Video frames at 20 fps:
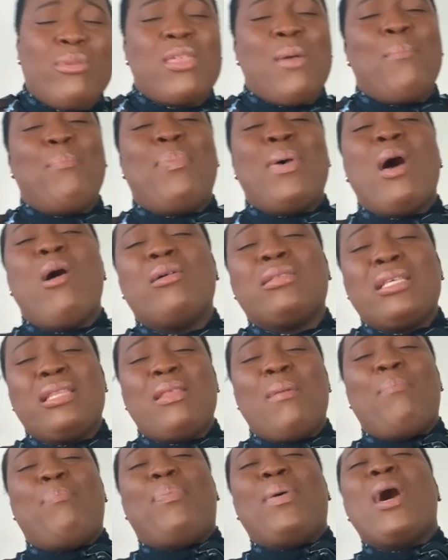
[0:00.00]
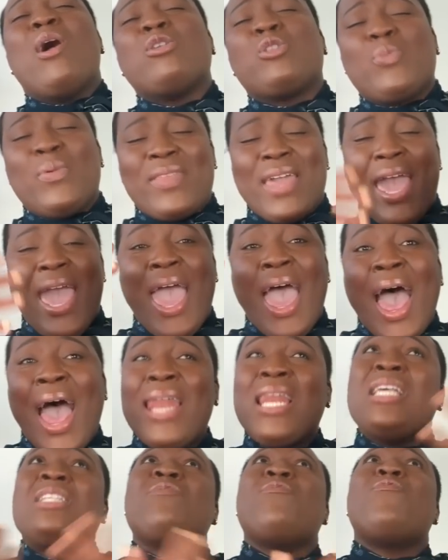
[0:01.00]
the belt, and the belt with the
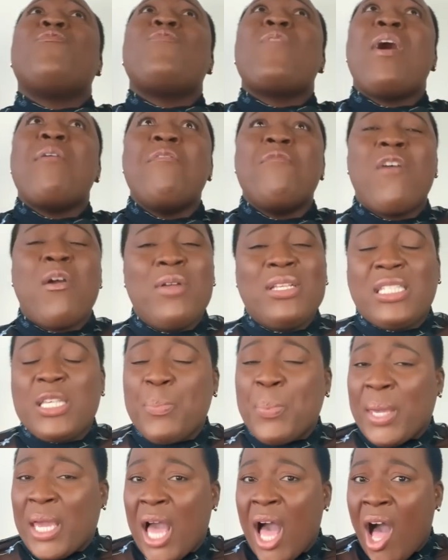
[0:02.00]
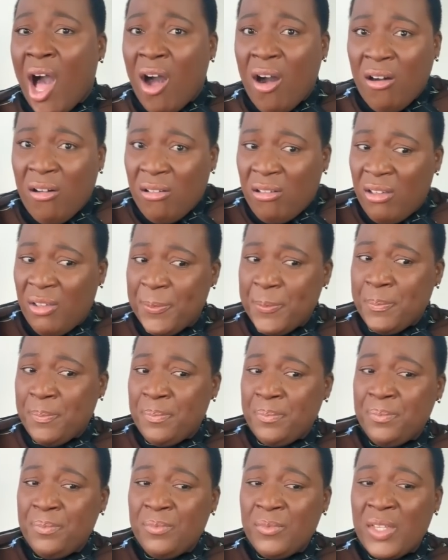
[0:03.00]
hat. It's very, very typical.
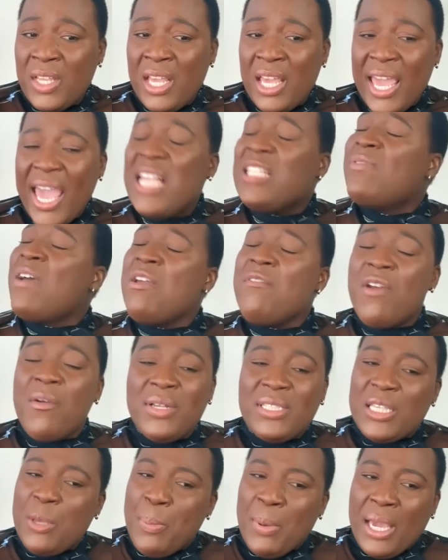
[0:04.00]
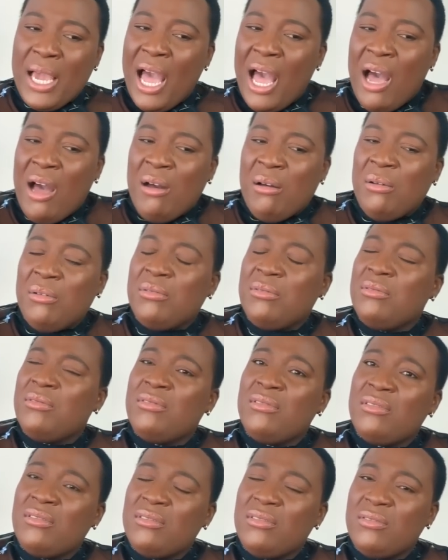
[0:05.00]
It's very, very typical.
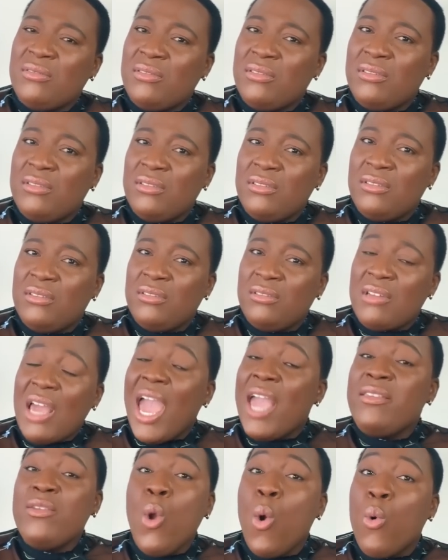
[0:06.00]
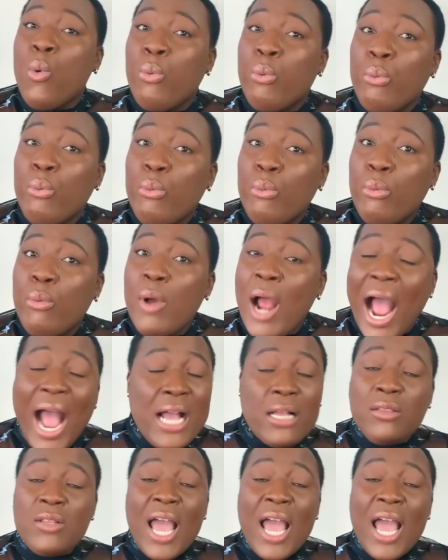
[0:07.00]
And yo, I